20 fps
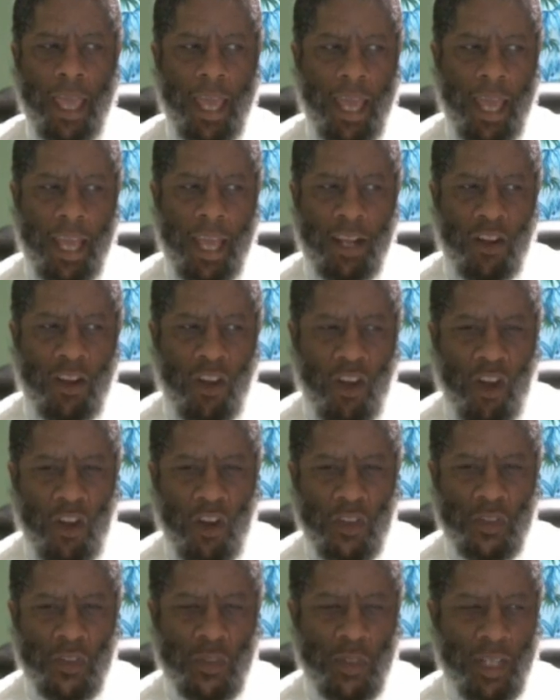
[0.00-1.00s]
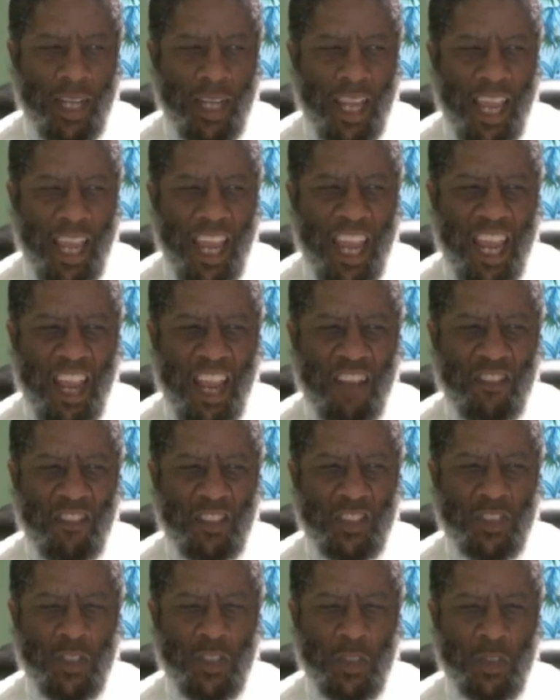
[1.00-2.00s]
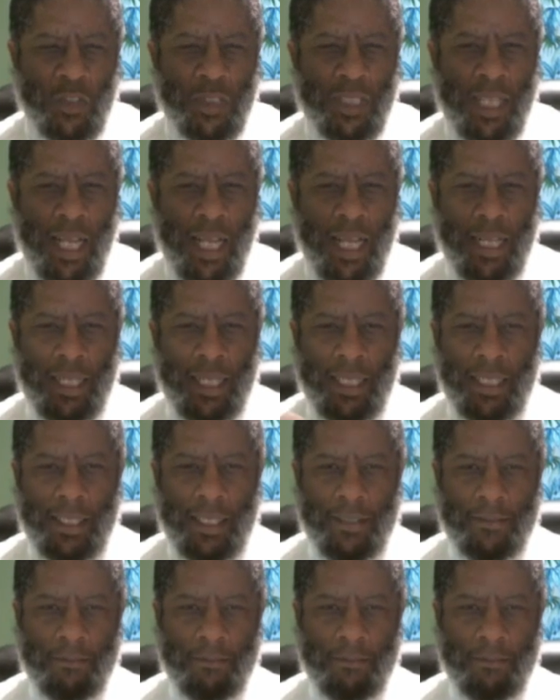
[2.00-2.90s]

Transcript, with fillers: and alter it ever so slightly